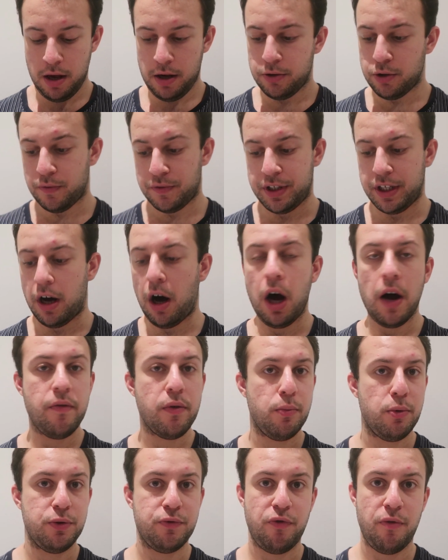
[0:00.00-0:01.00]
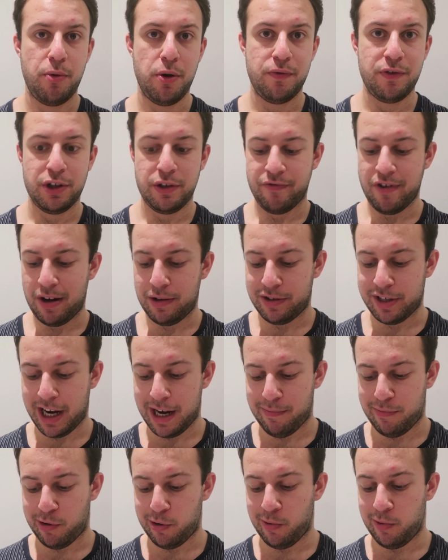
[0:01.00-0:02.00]
So obviously Ivan was removed at the round
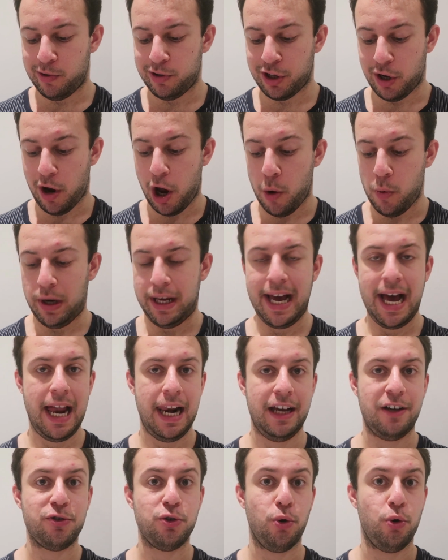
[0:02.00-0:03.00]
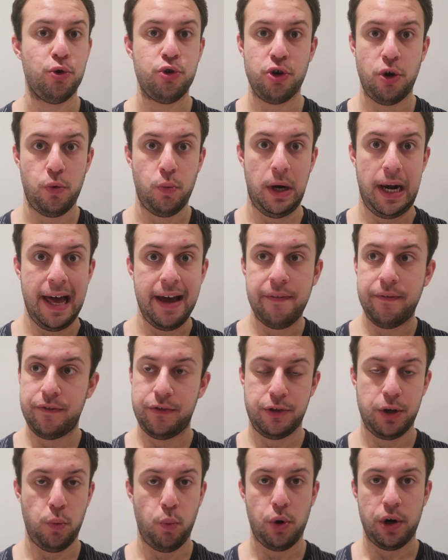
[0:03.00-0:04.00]
table, so only Alex or John were
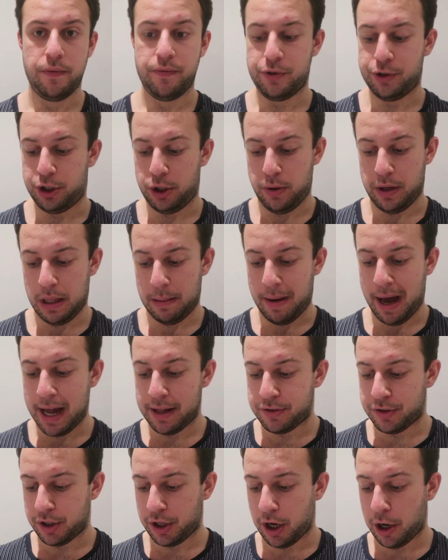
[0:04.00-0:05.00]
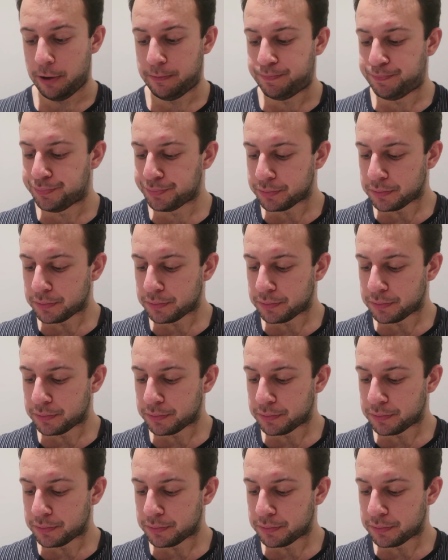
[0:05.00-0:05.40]
left, so one of the 2 of them had to go.